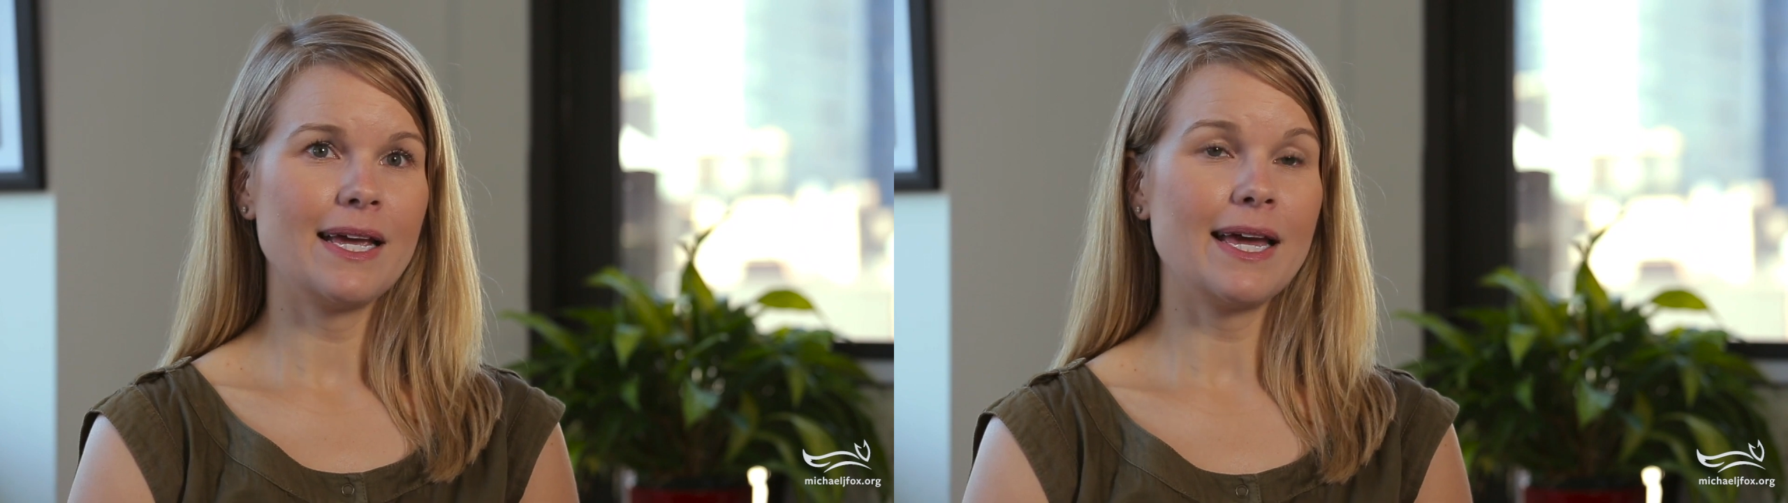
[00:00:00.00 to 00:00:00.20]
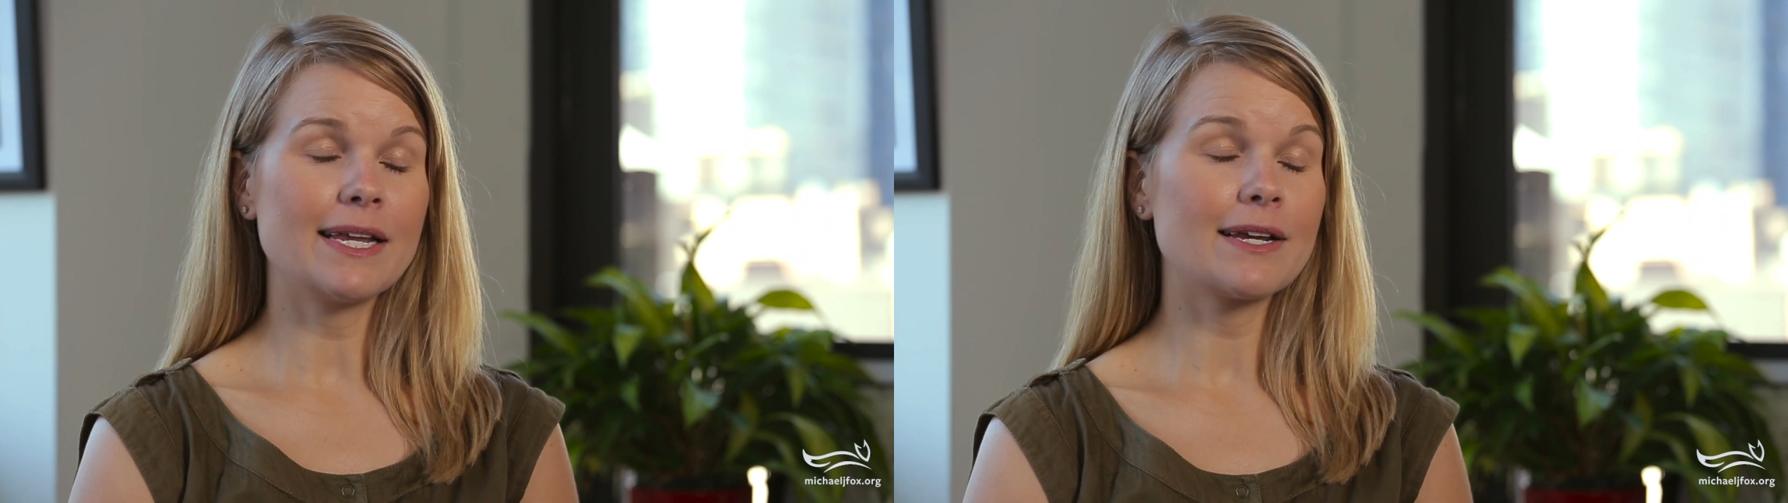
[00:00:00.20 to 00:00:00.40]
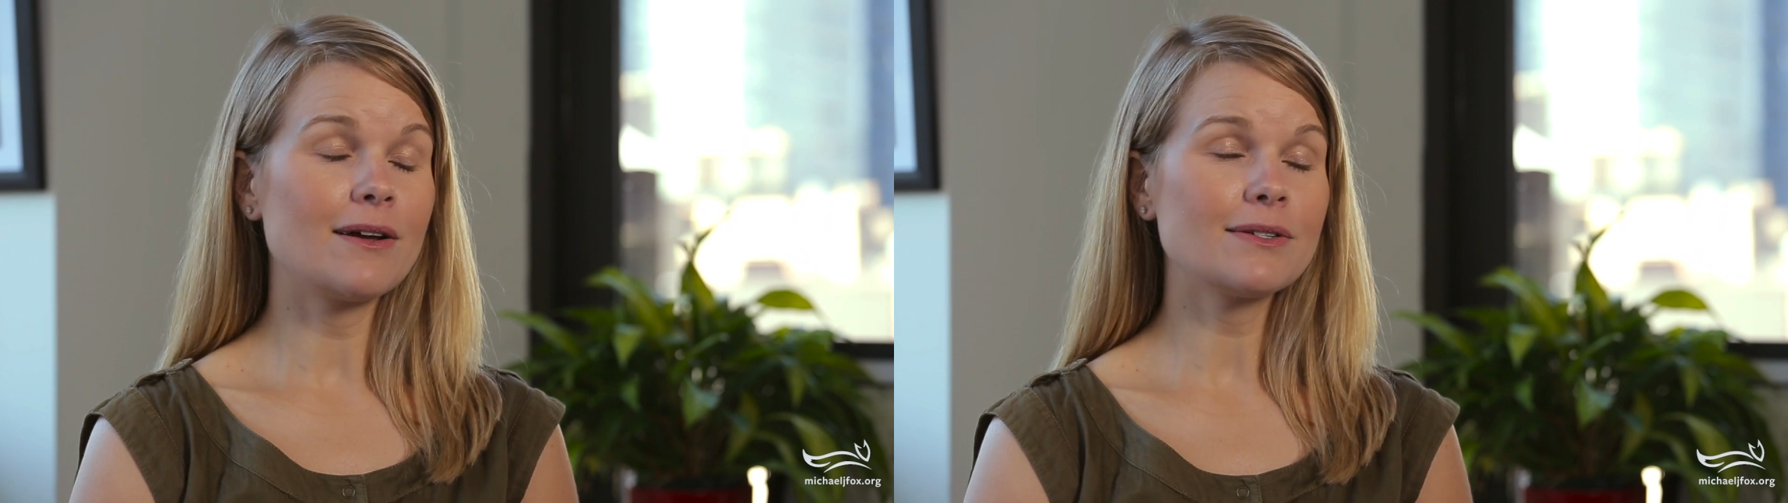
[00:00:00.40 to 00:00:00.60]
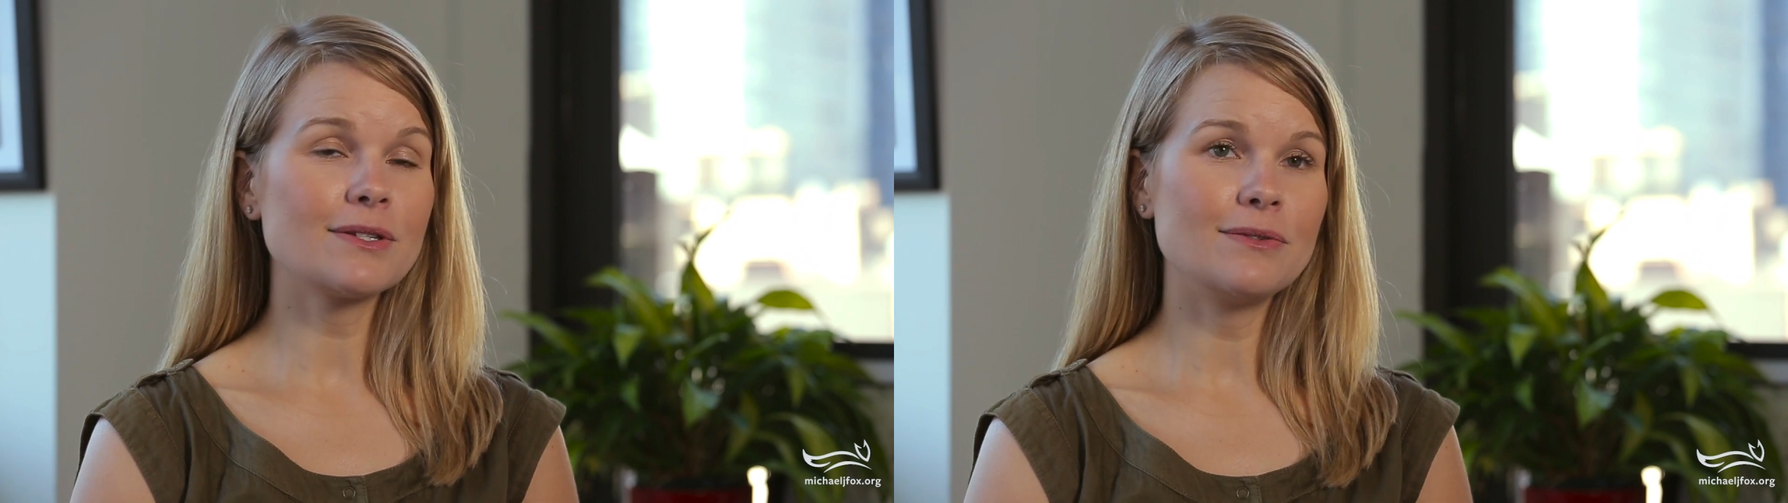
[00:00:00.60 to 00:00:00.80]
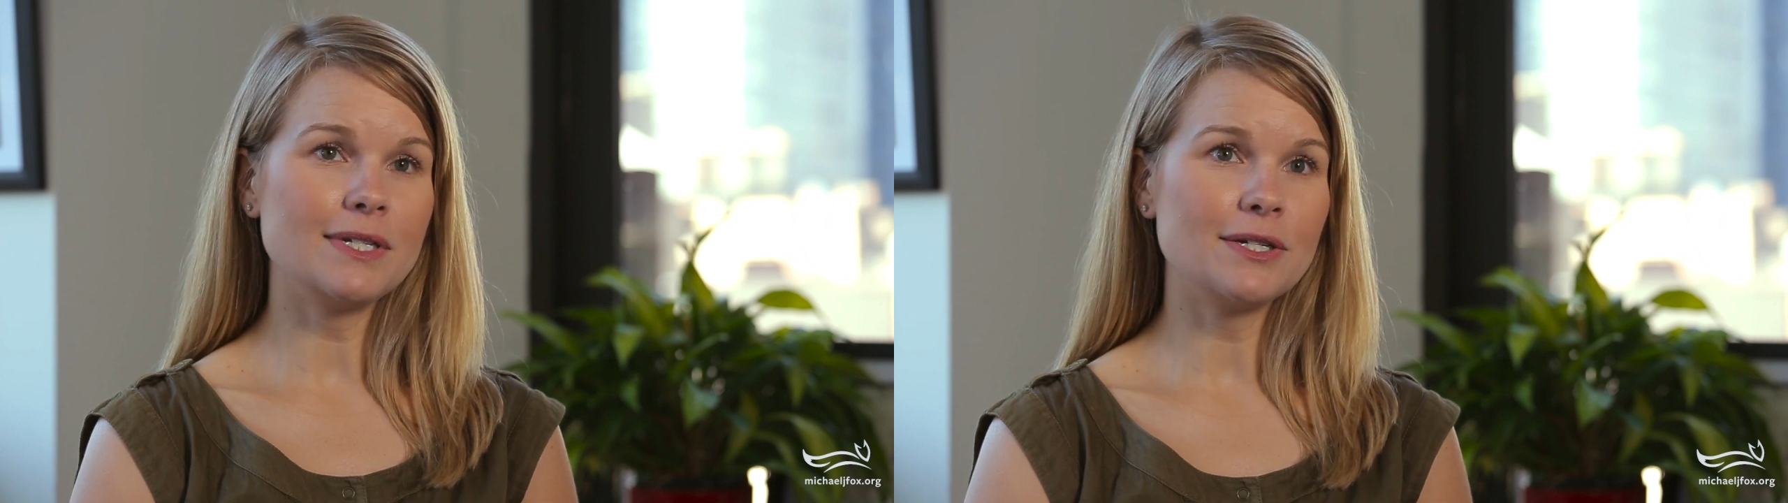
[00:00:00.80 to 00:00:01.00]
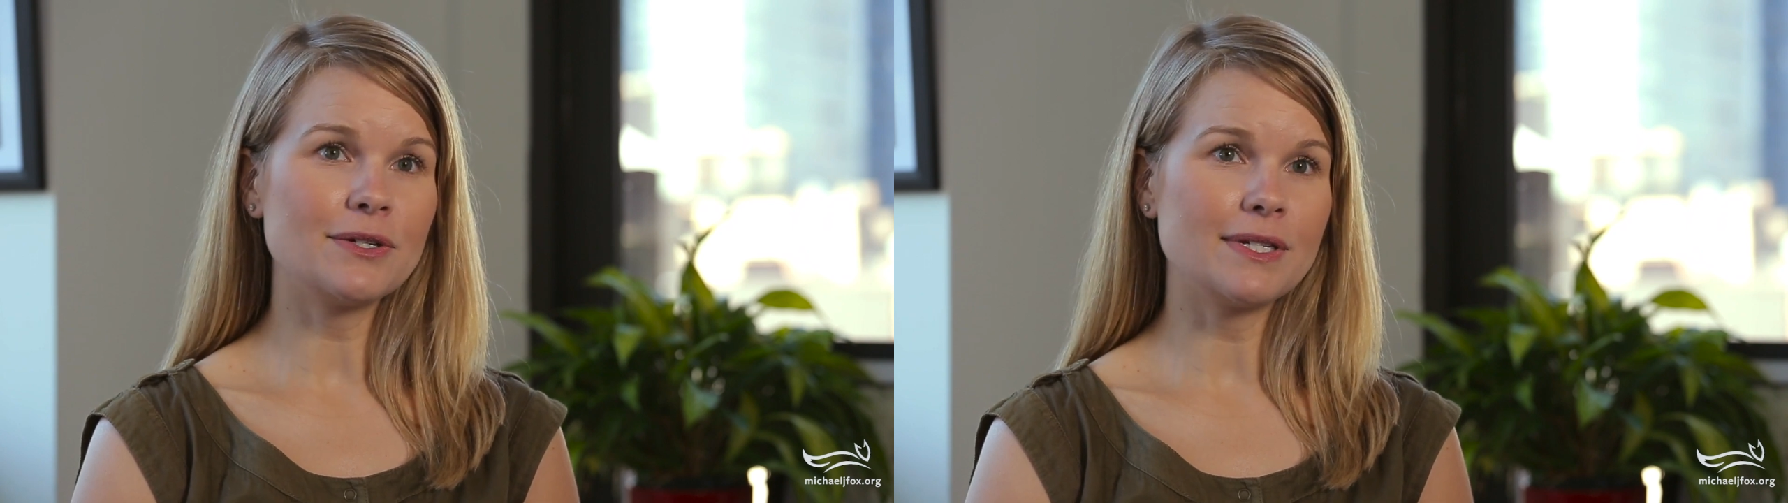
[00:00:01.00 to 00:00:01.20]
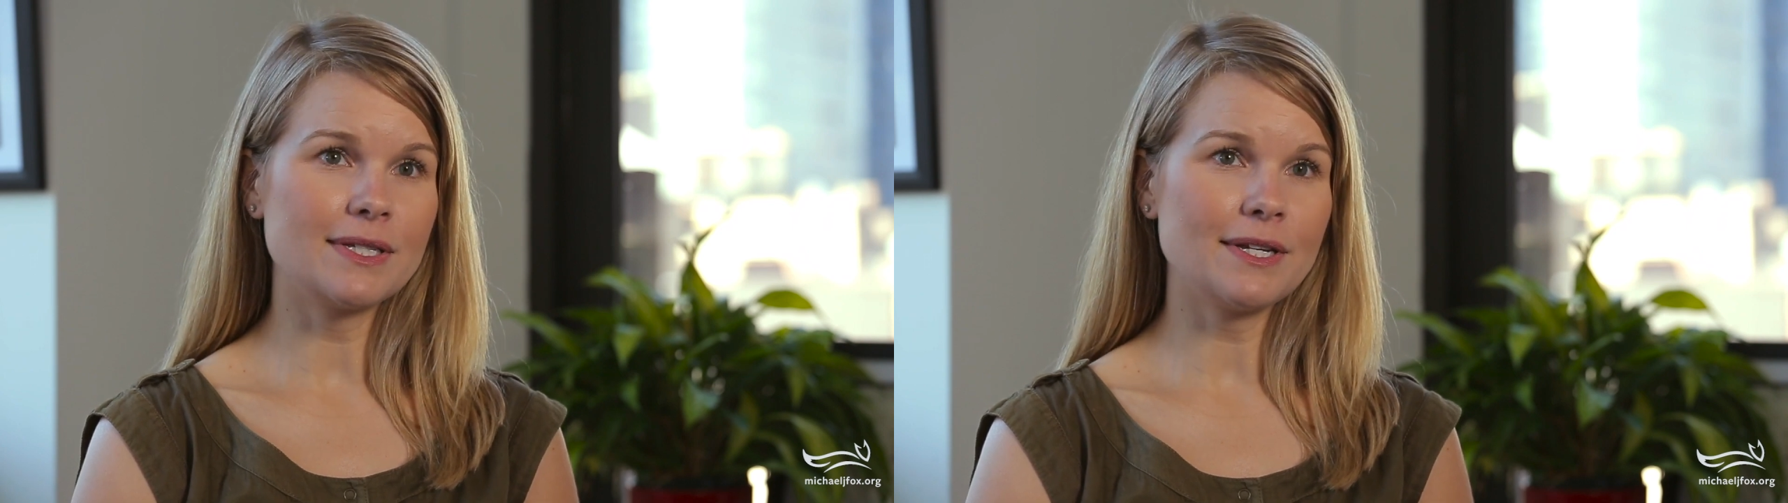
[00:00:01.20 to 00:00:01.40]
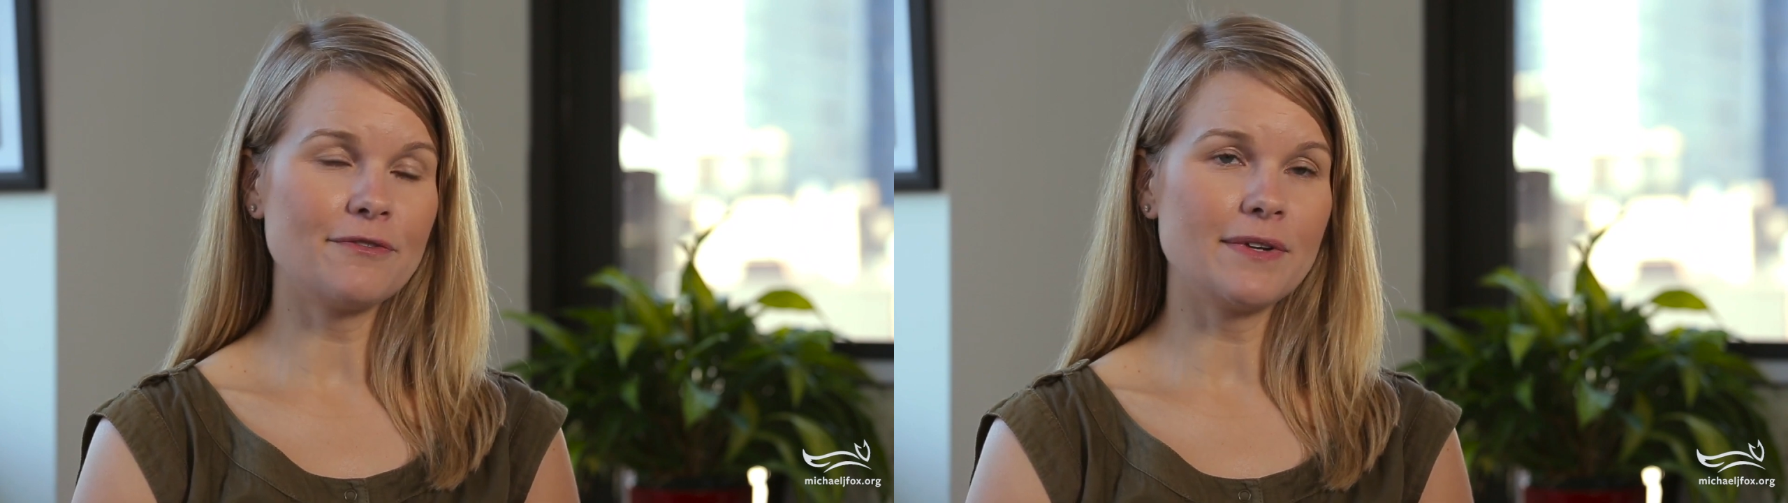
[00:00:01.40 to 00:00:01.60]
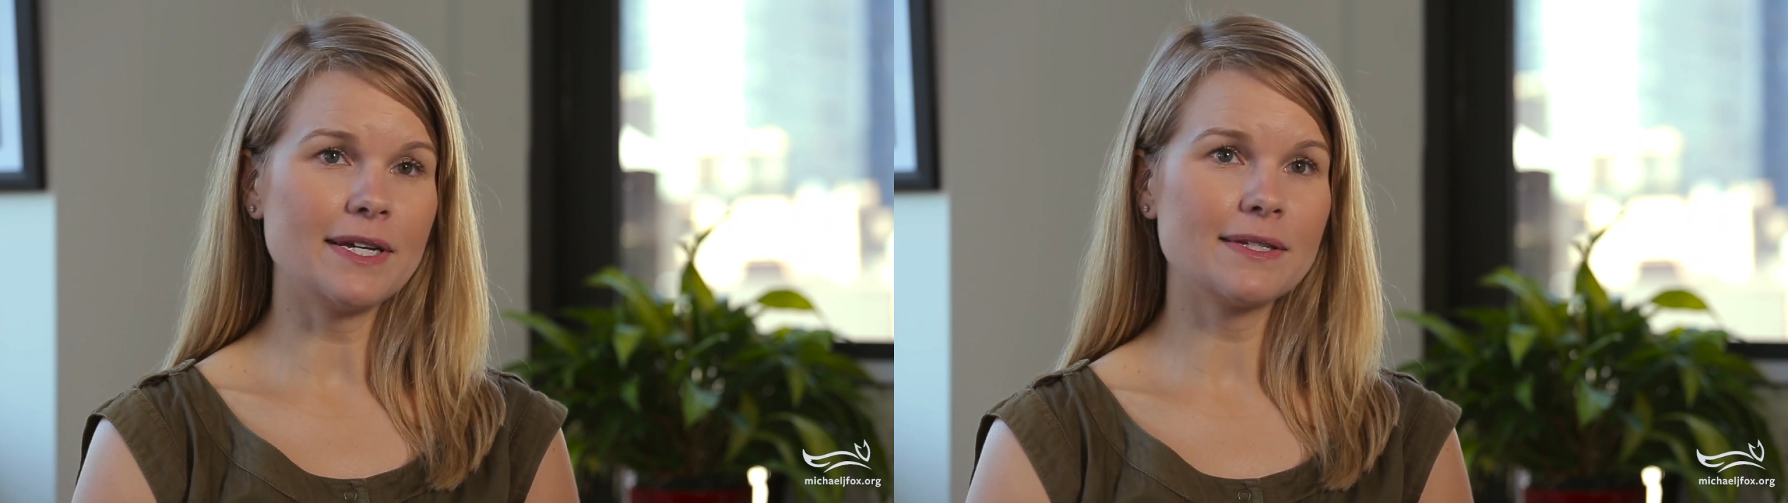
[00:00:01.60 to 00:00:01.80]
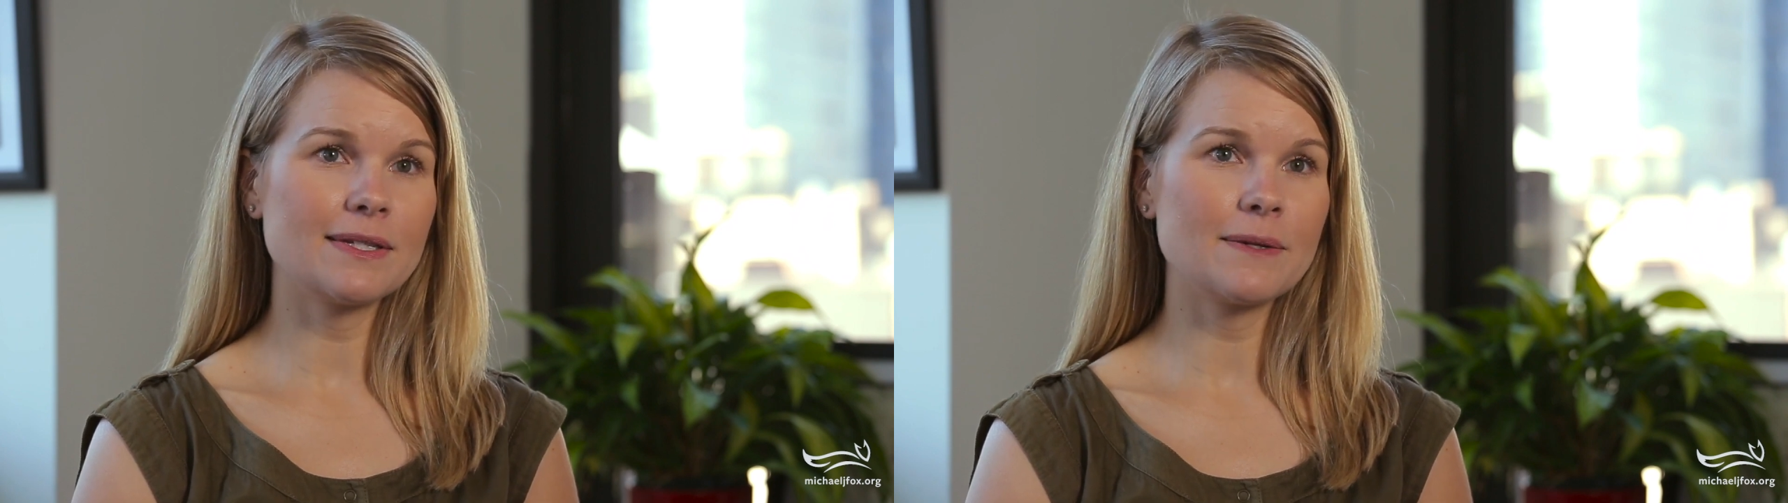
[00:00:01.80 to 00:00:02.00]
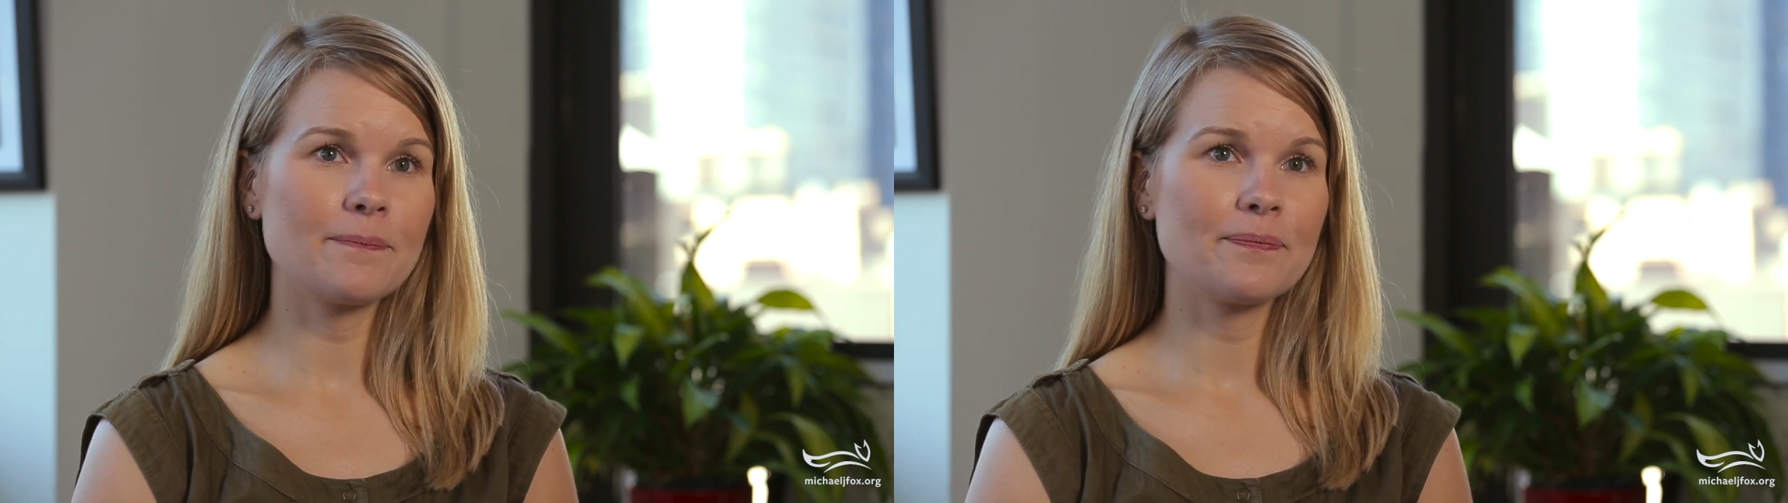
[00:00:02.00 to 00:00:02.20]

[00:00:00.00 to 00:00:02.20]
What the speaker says: and it can also decrease stiffness.